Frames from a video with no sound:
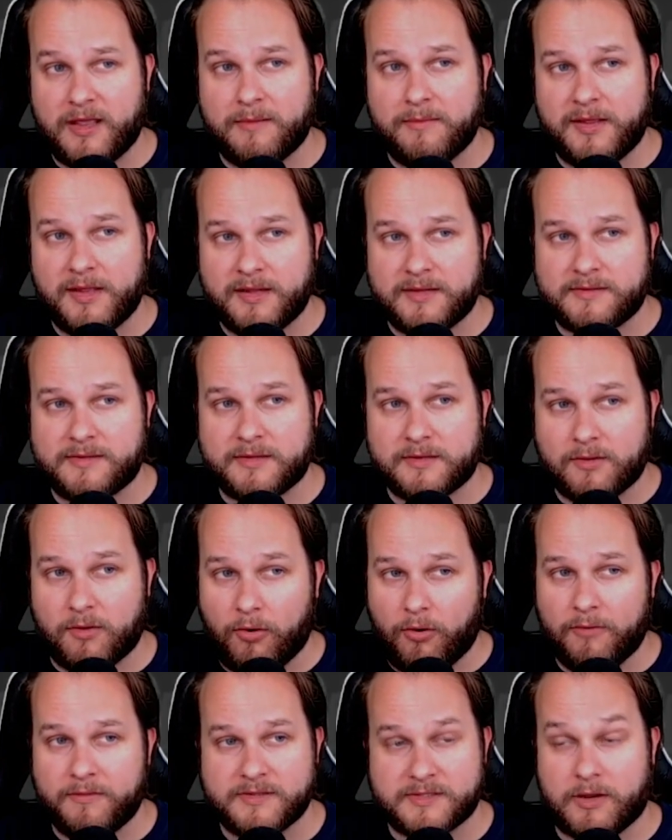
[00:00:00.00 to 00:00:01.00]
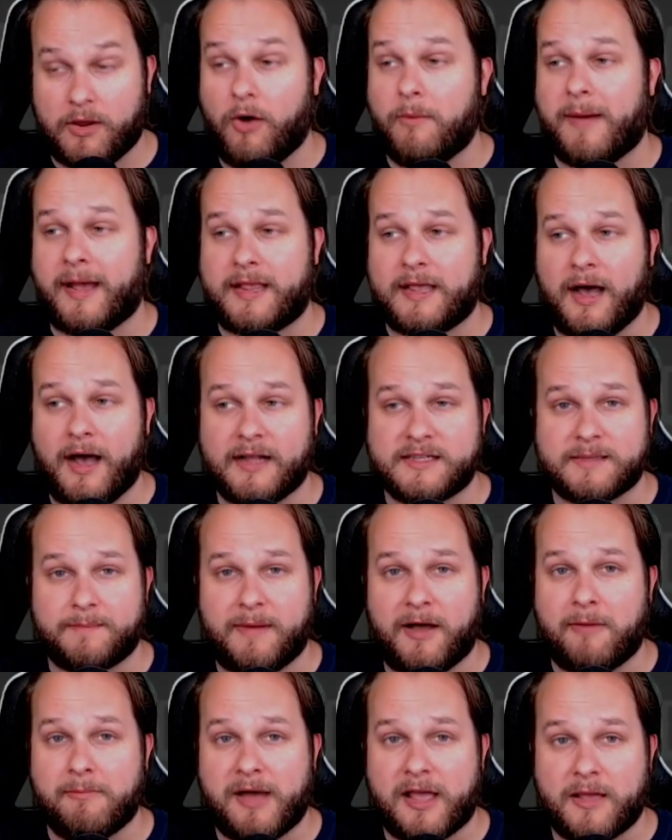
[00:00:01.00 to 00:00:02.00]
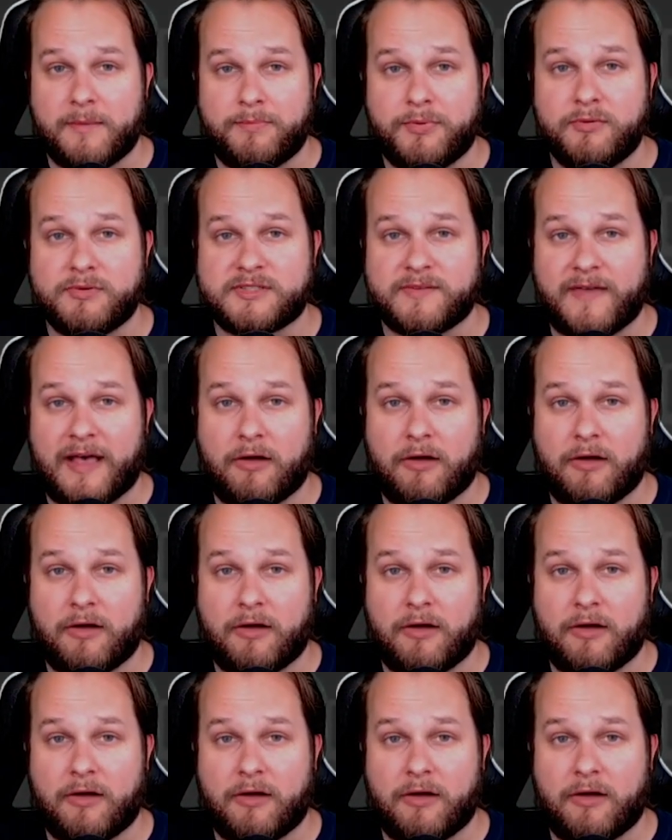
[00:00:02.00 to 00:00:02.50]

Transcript: I mean, the whole thing is like, oh my God, it's about my abusive